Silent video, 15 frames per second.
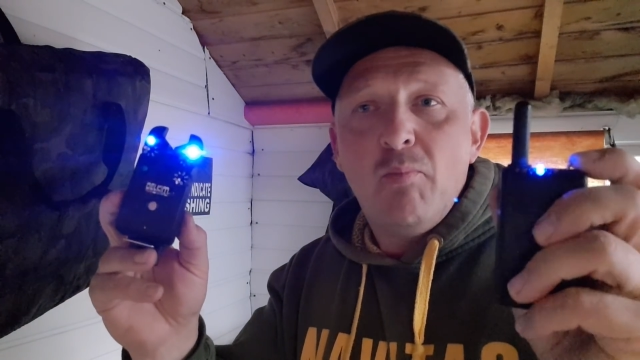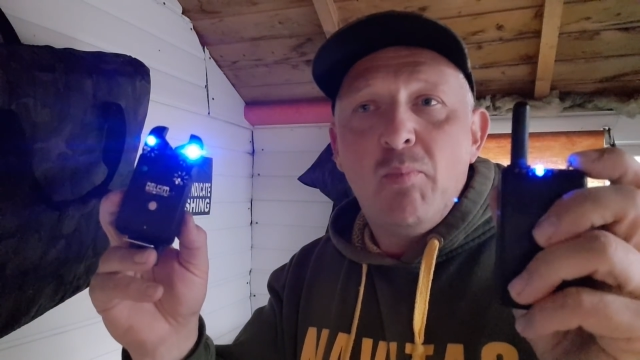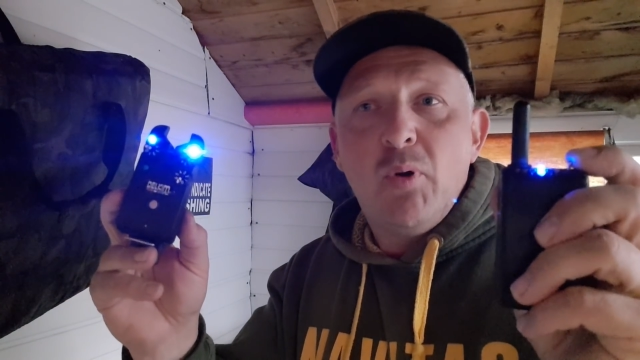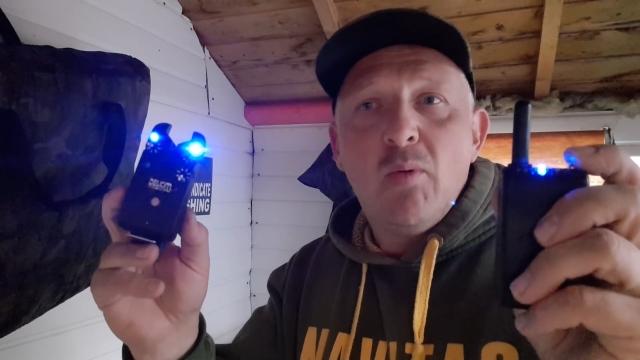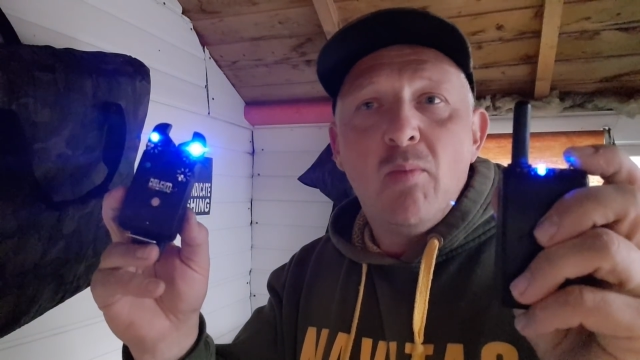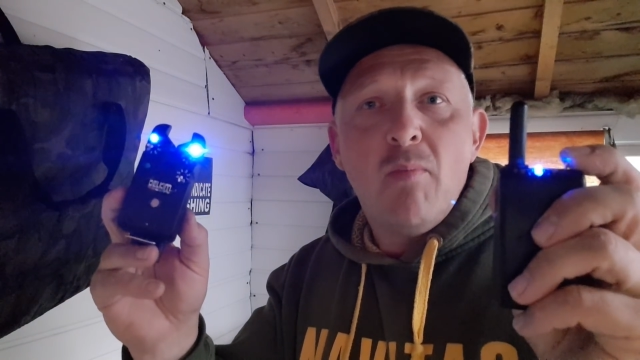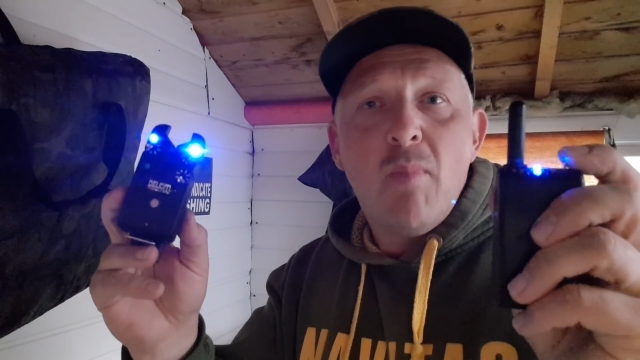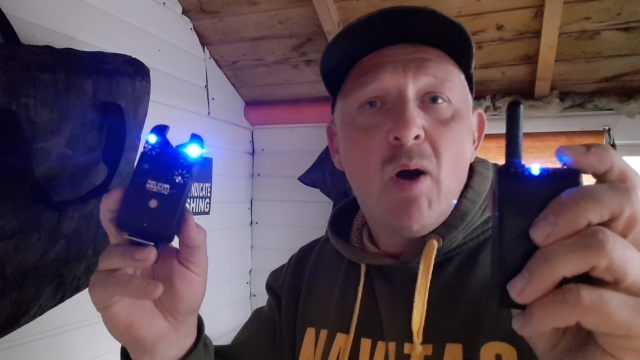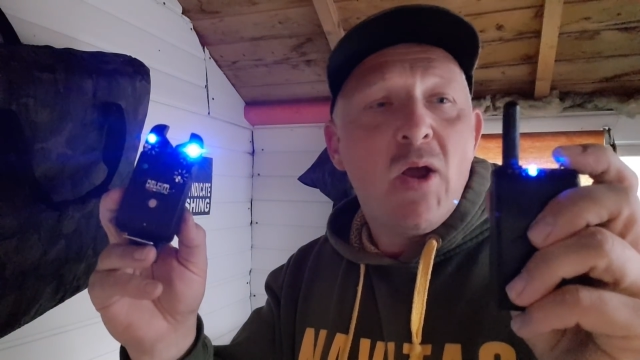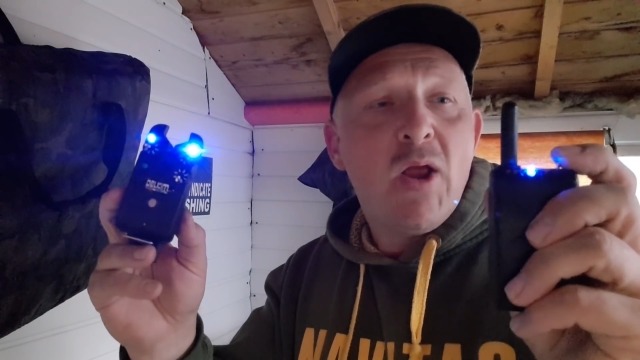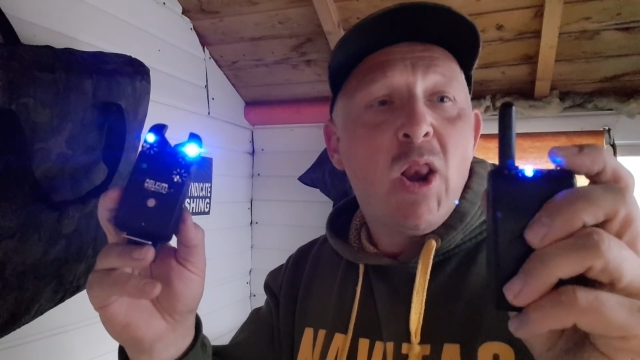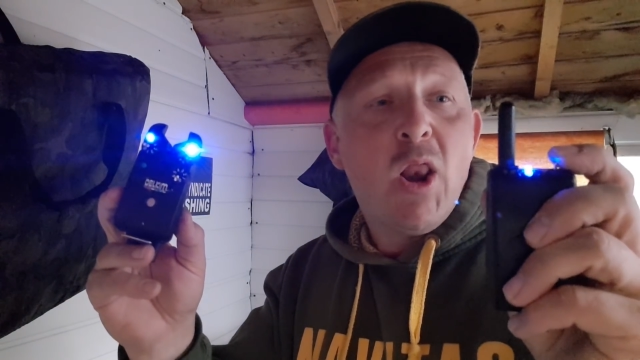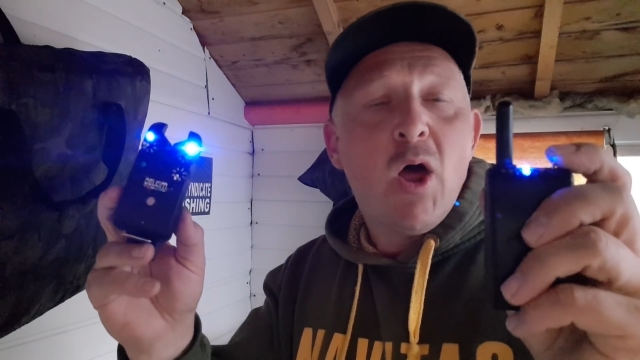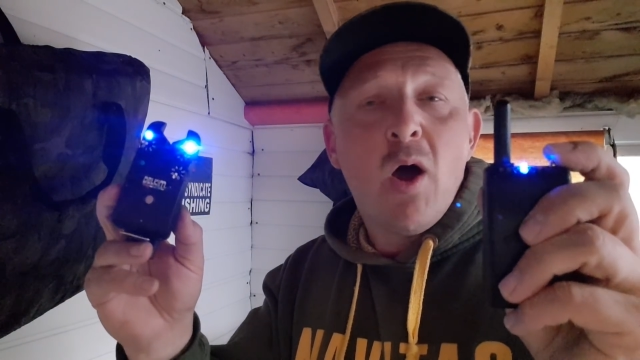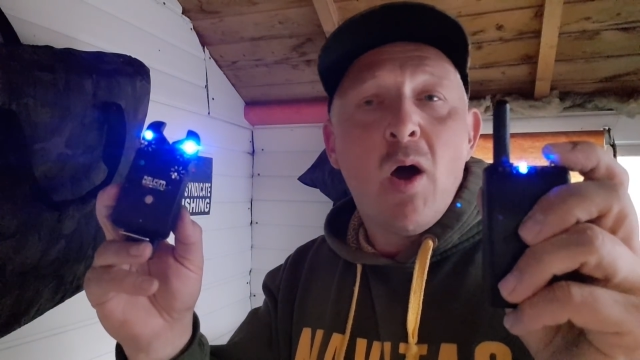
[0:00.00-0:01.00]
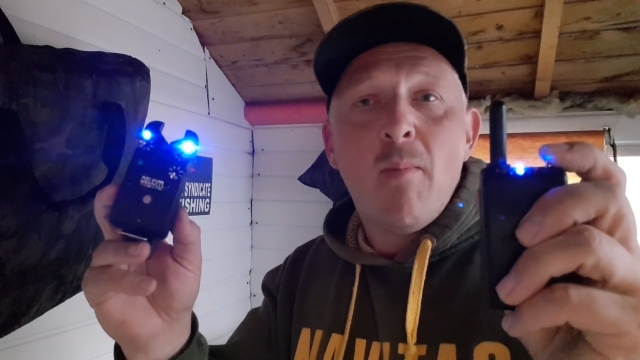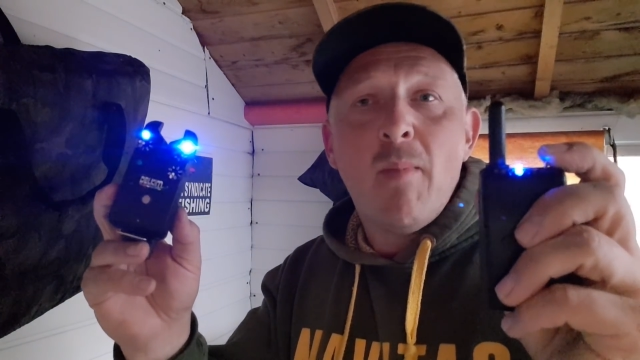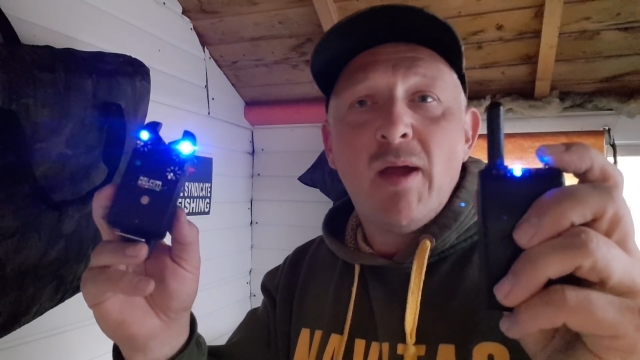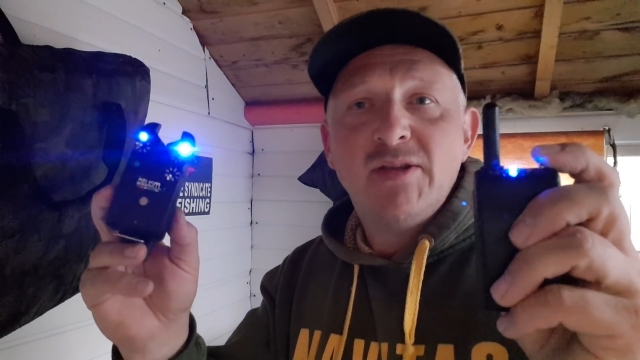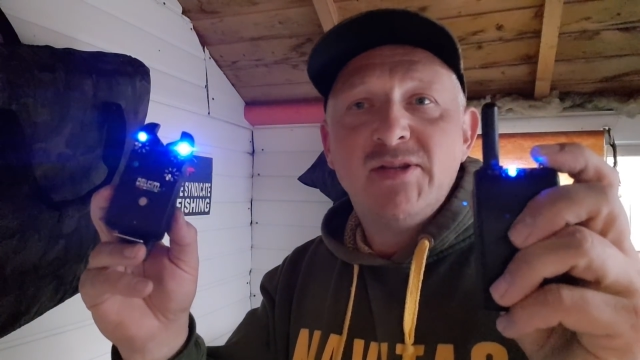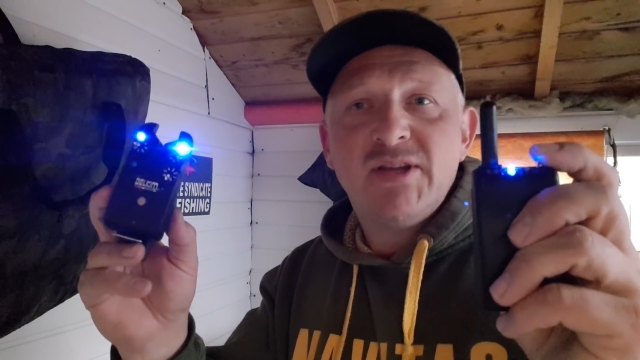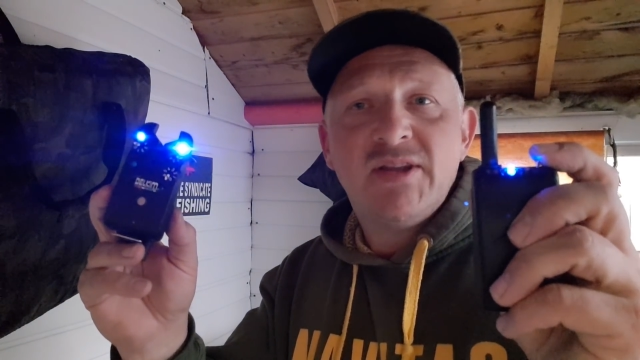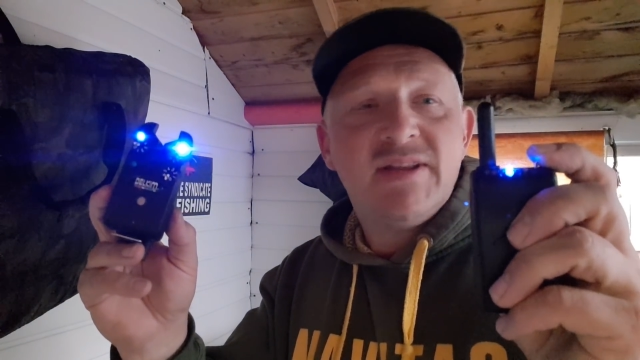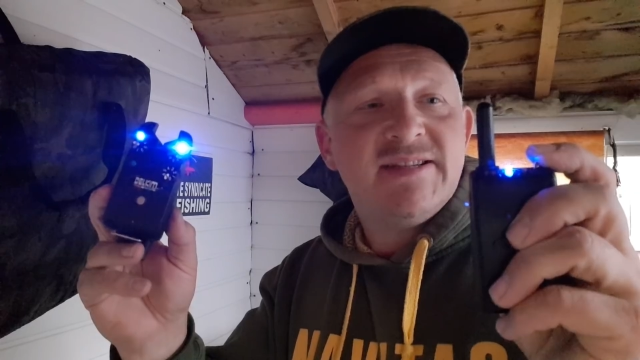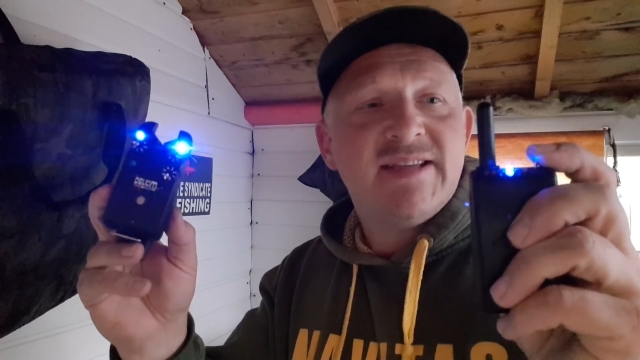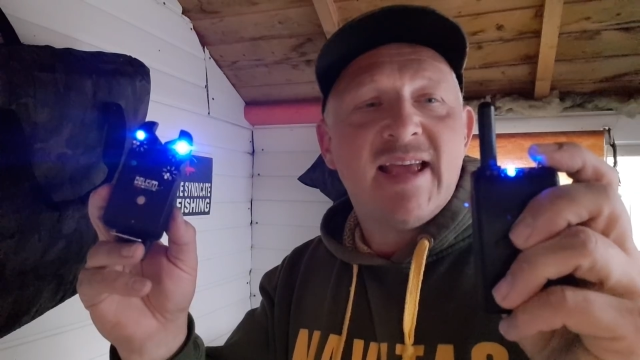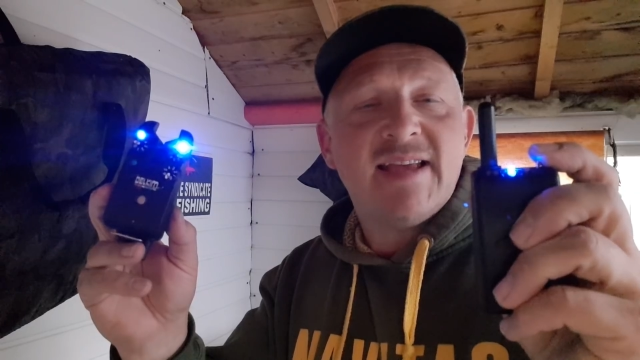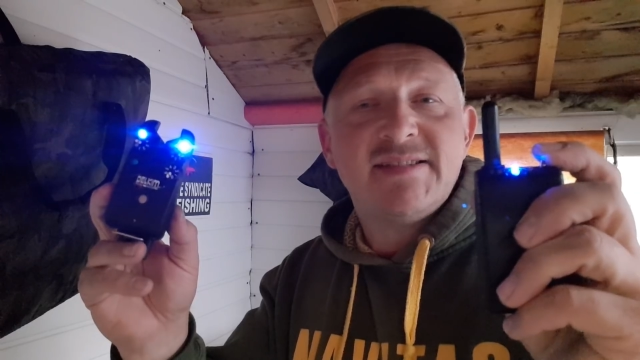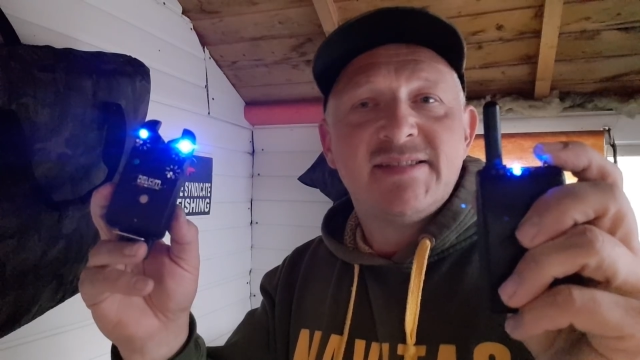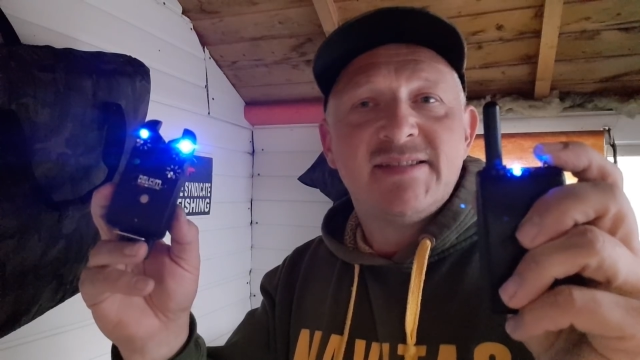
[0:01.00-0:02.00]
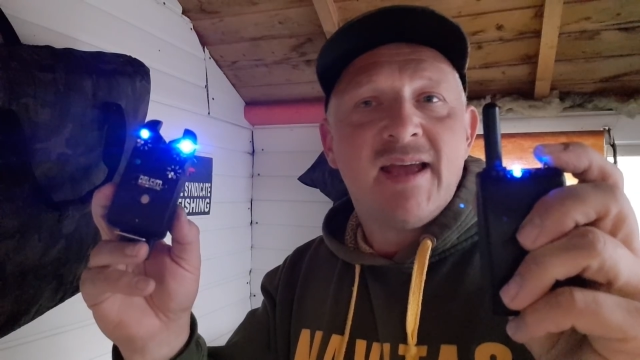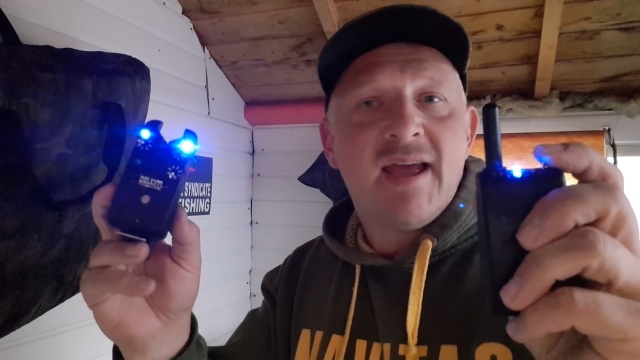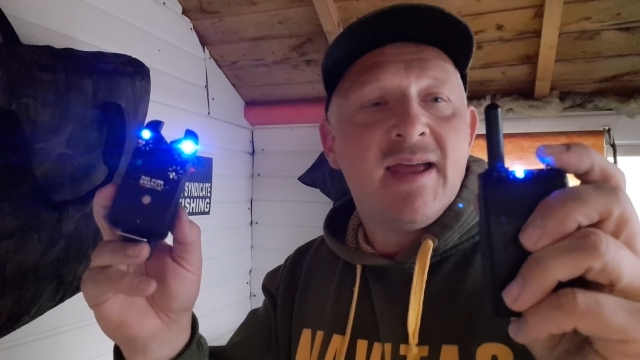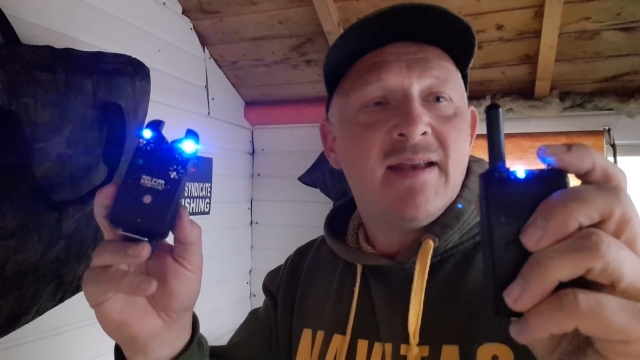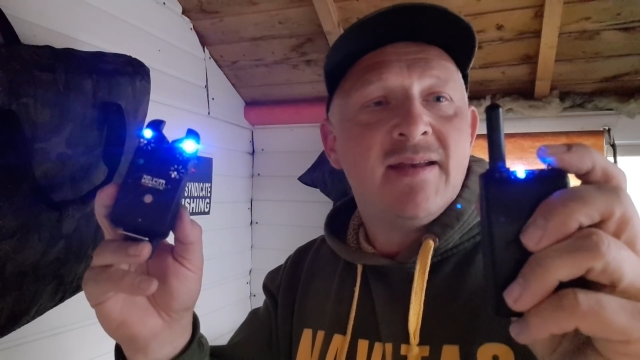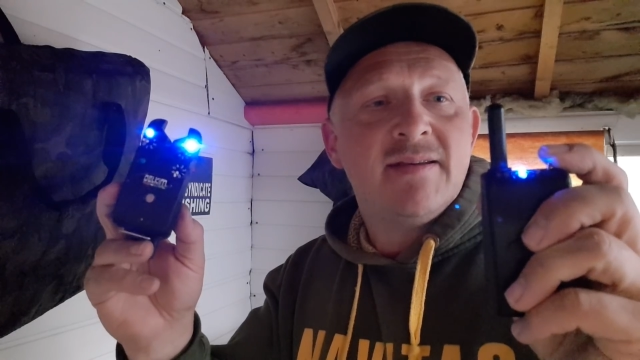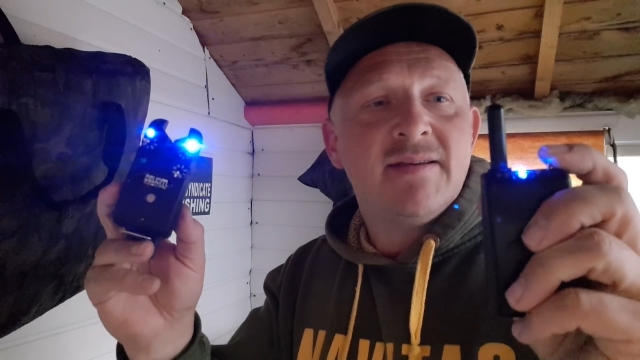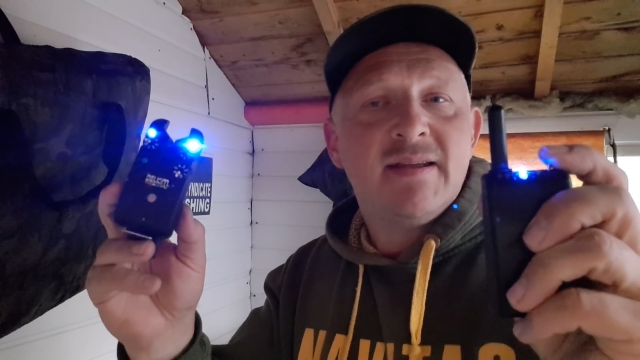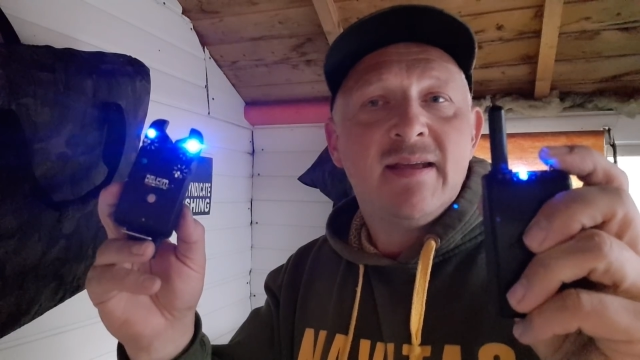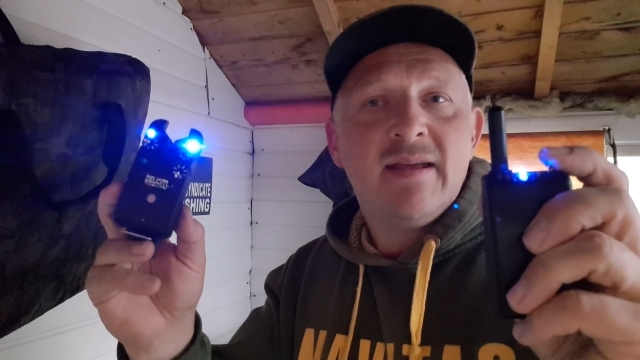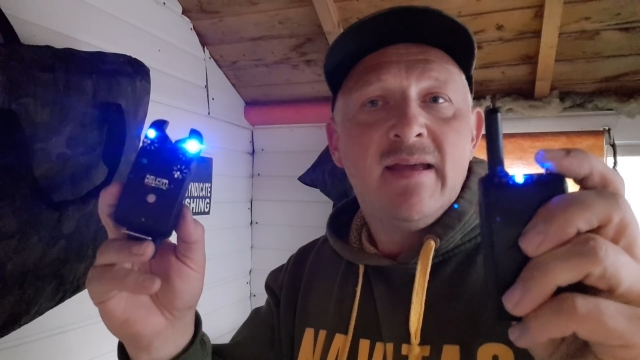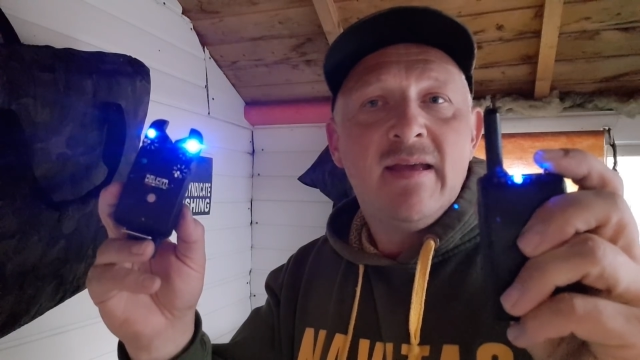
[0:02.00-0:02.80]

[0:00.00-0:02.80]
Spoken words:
put my alarm to the test and